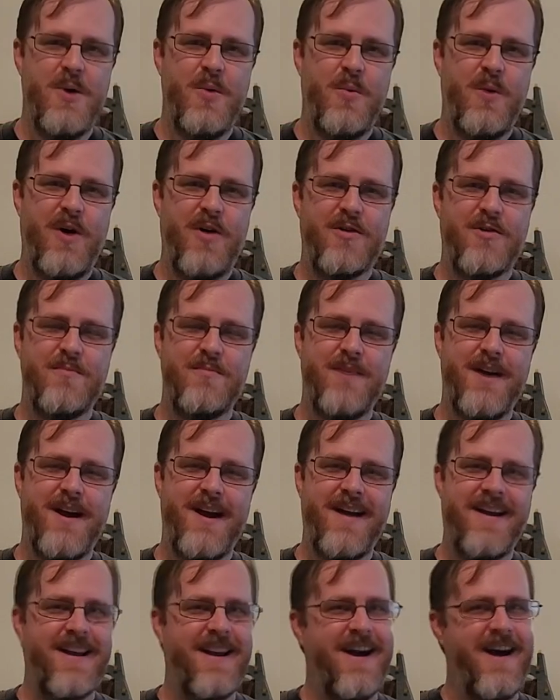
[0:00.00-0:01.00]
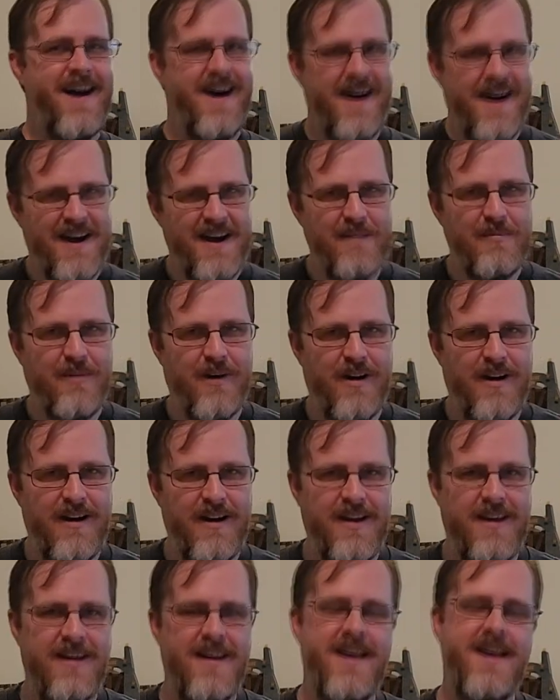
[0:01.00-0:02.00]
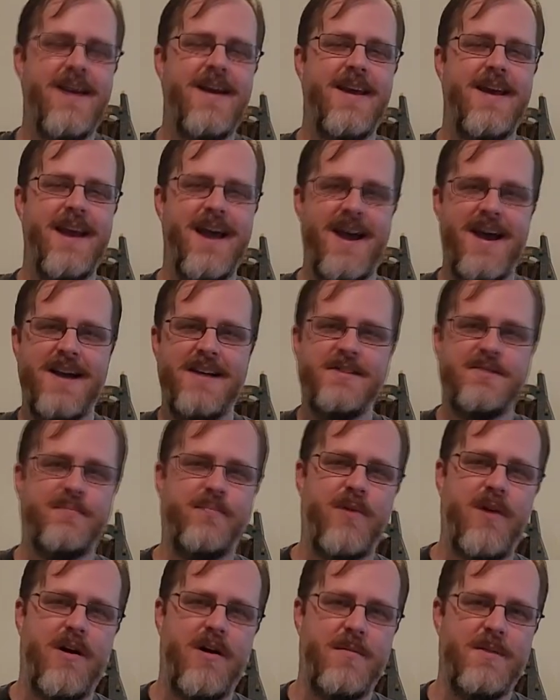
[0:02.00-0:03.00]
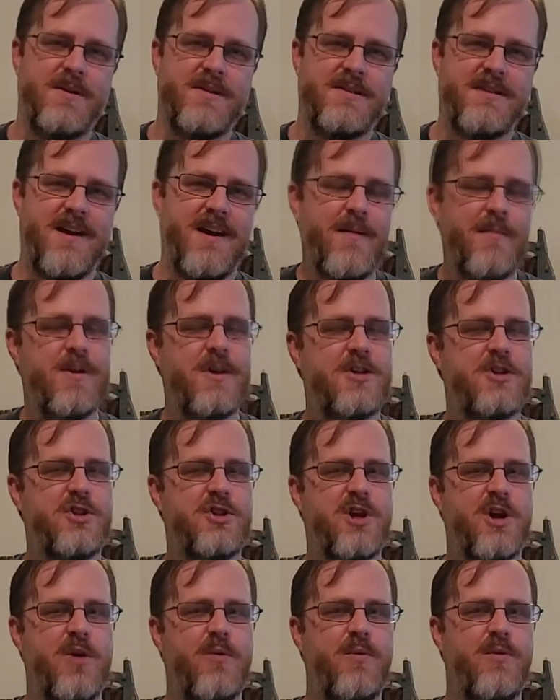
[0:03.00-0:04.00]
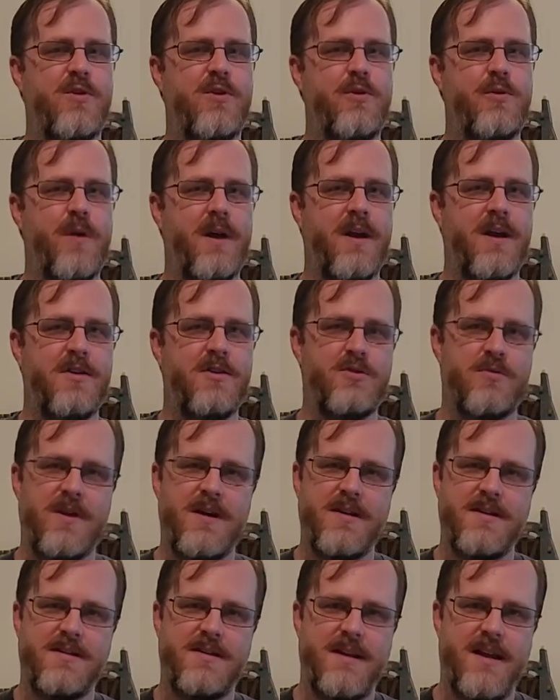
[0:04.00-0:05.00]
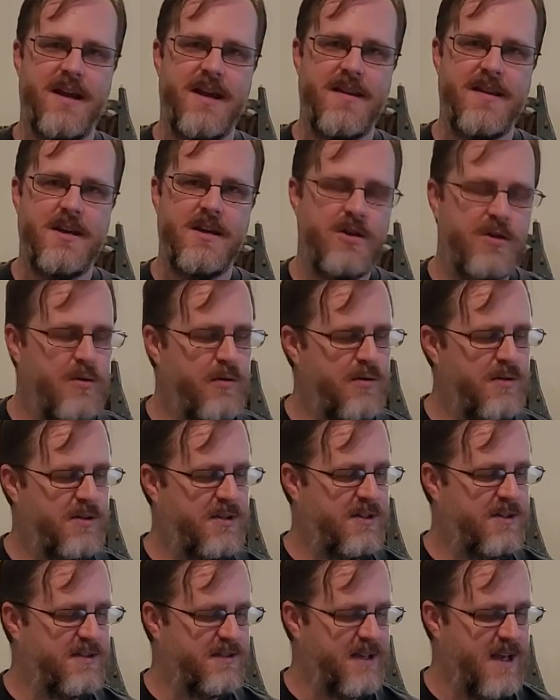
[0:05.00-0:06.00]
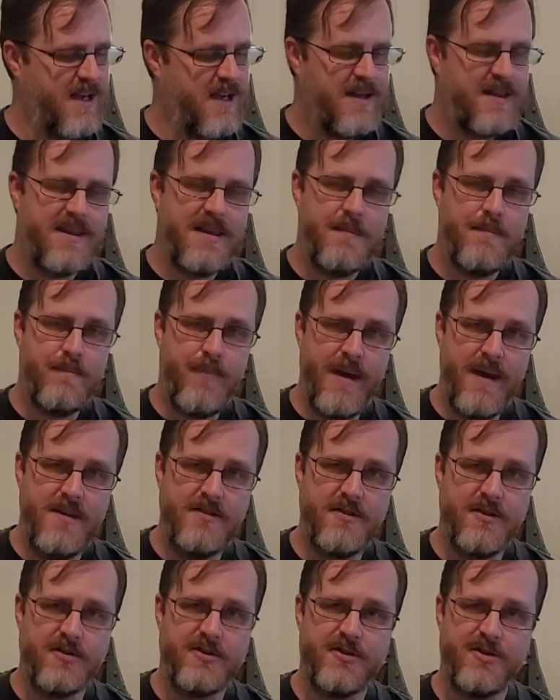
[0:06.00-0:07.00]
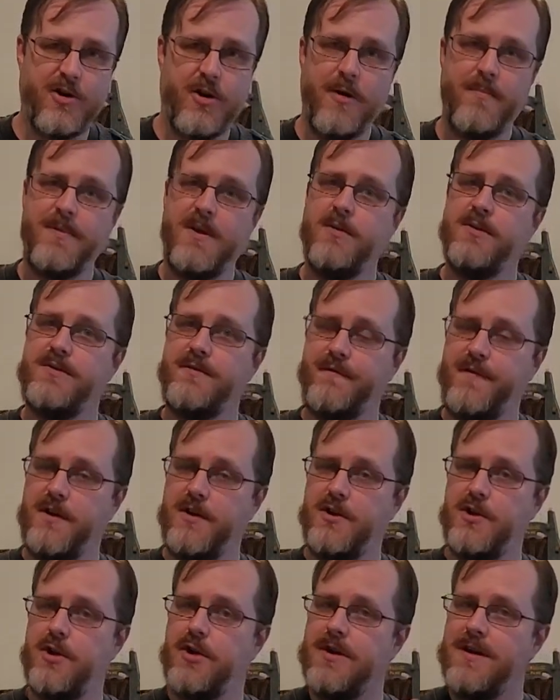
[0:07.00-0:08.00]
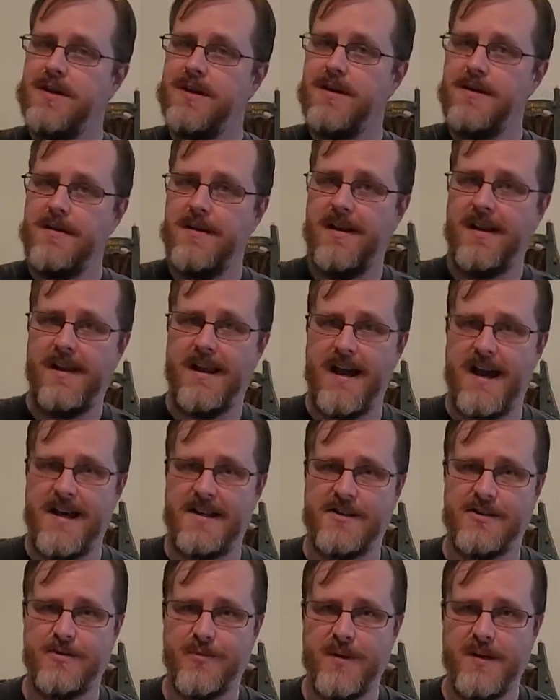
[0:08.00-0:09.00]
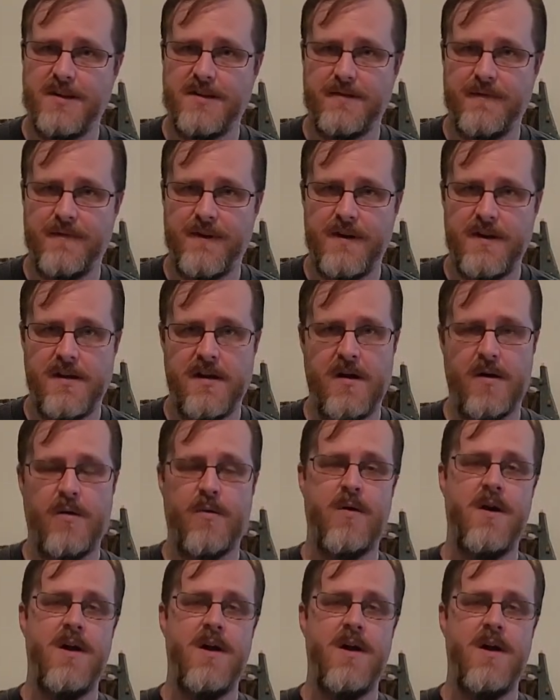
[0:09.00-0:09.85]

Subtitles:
Welcome back, I'm Ryan, and as promised, I'm going to share with you a drink today that uses the basil syrup that was featured in last week's video.